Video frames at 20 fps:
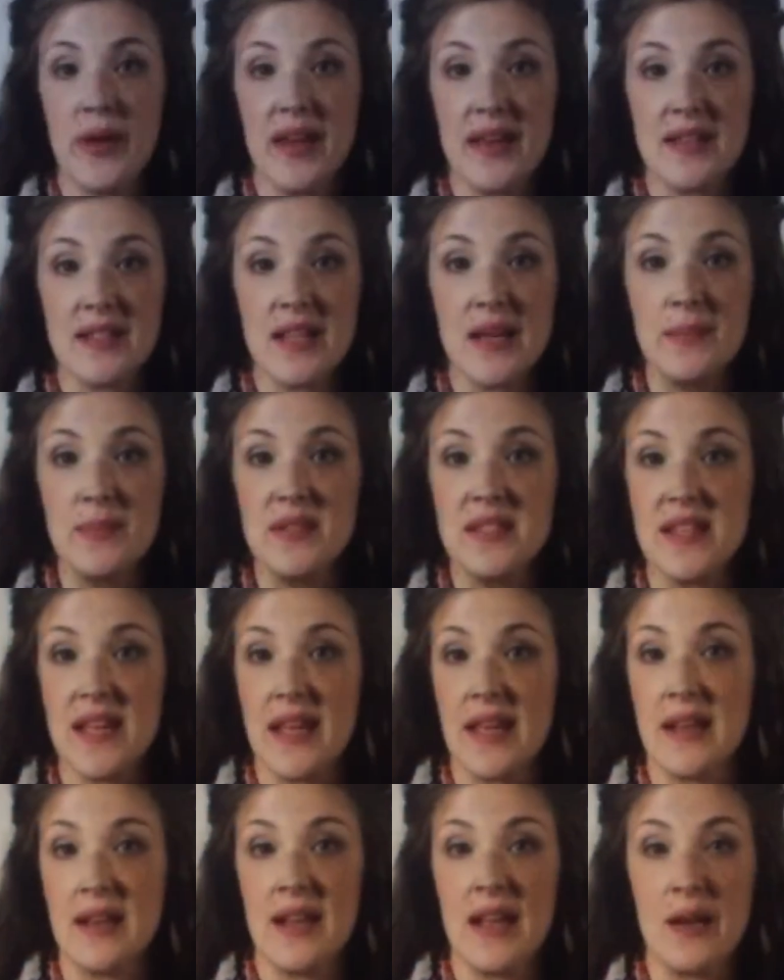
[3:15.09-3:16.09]
picks up
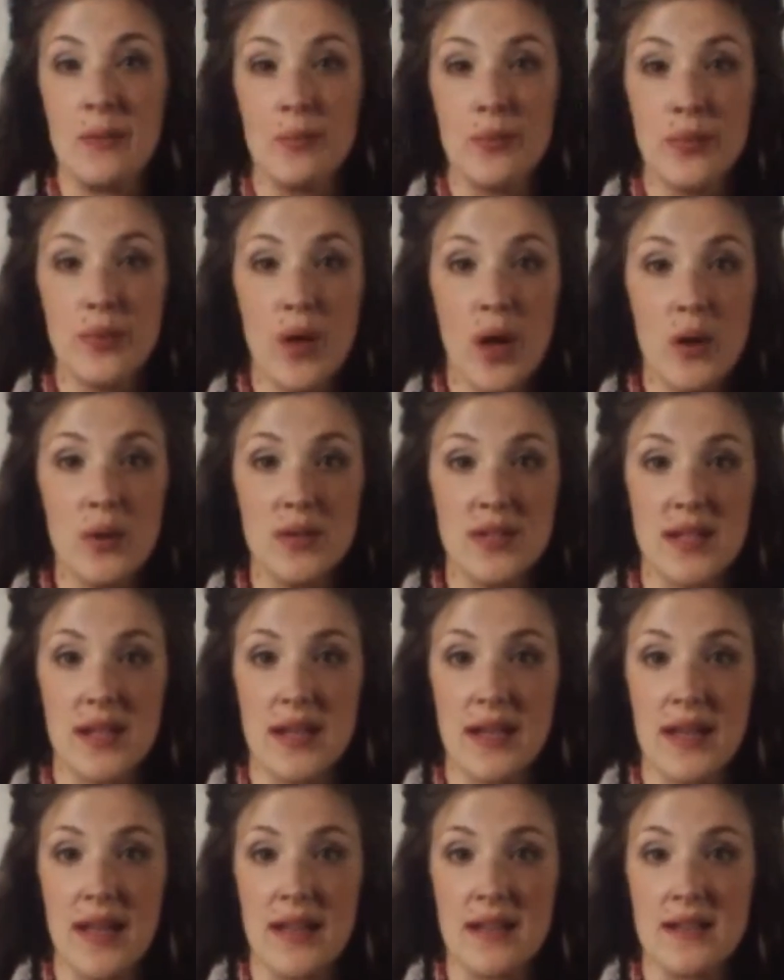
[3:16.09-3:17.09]
sand and blows it
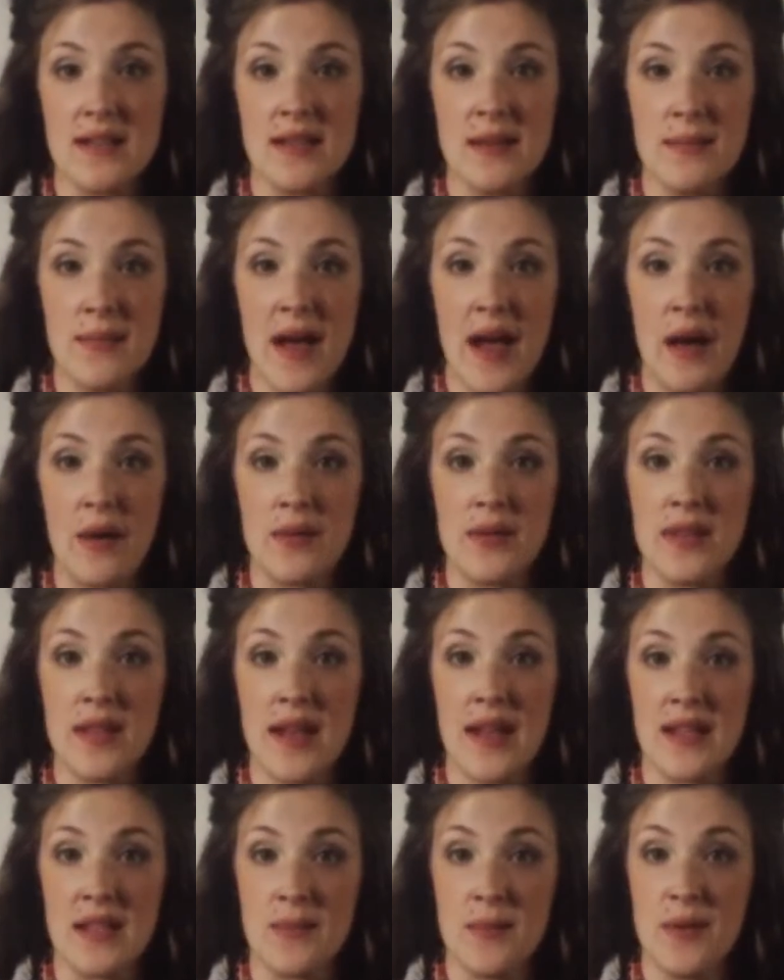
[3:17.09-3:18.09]
against the mound
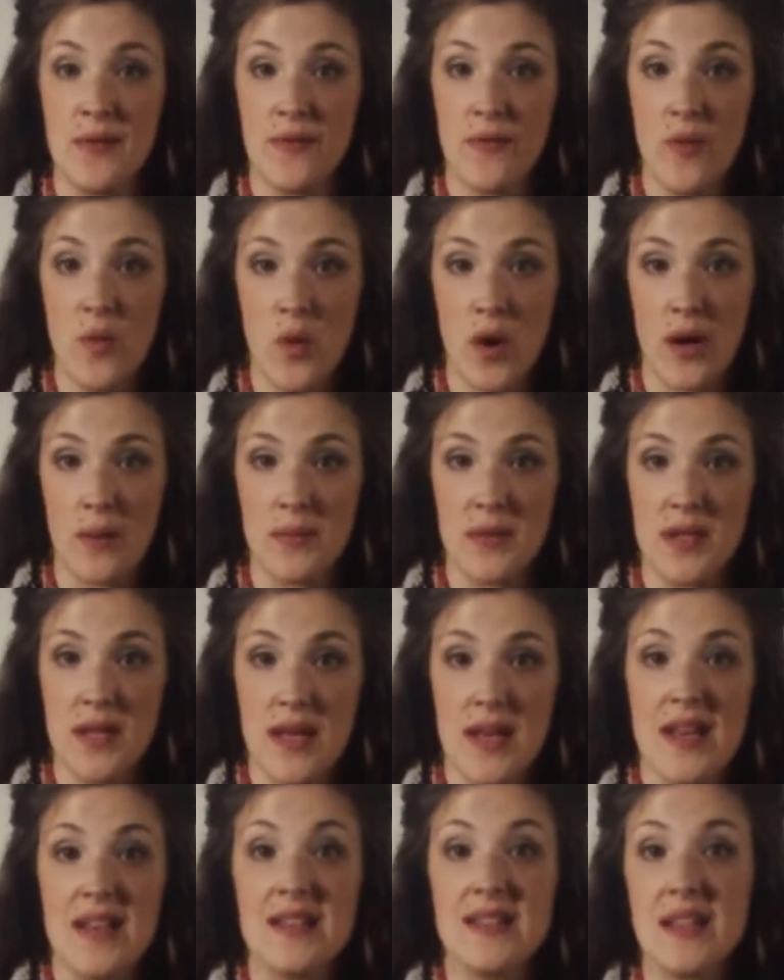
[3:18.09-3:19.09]
that has been formed,
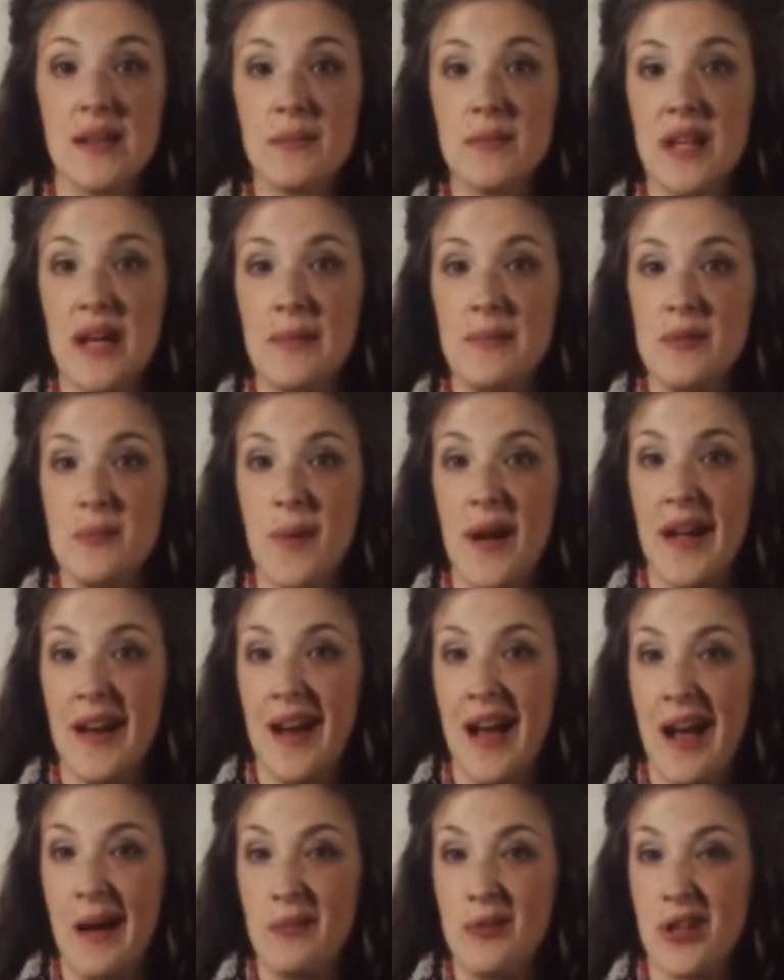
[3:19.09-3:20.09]
sometimes by
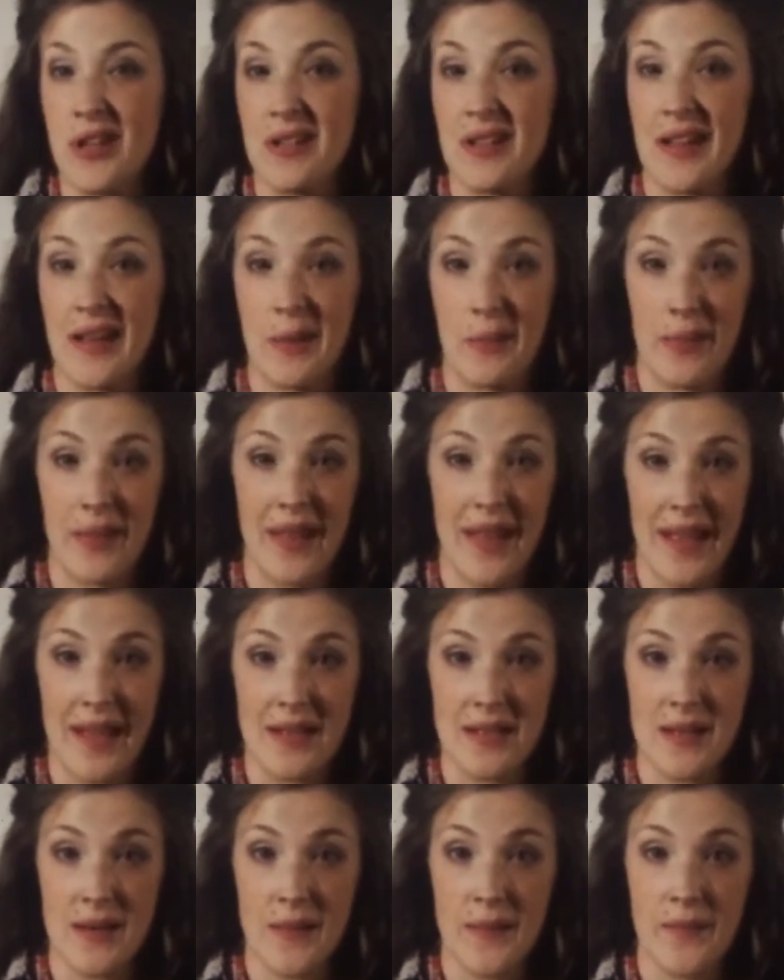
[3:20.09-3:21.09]
an object like a
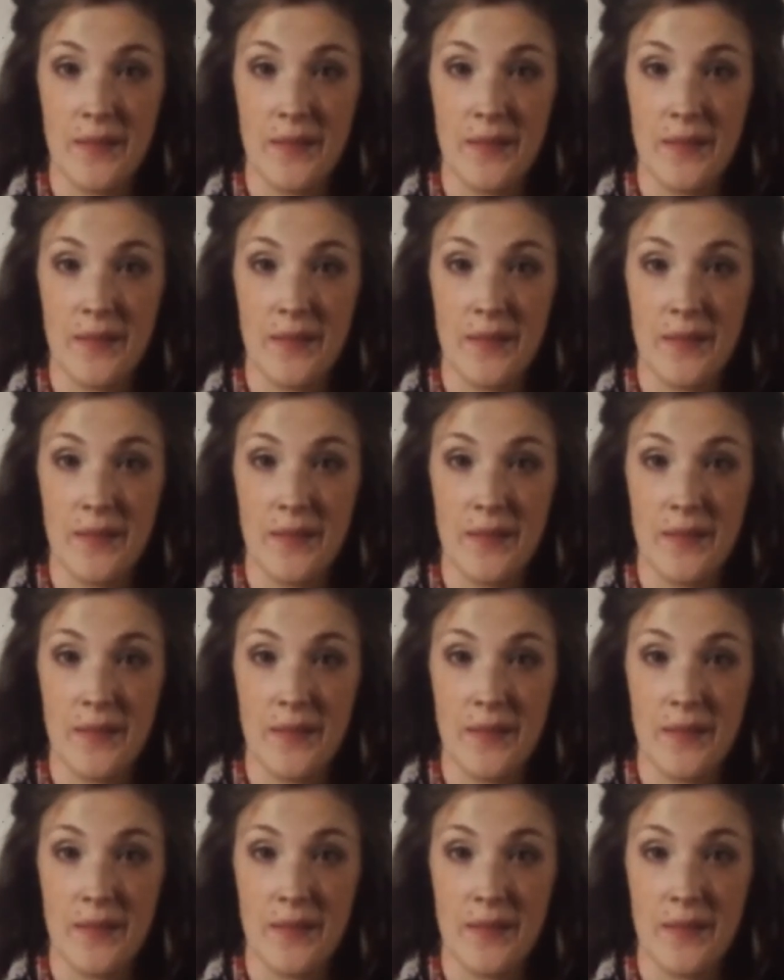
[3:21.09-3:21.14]
plant.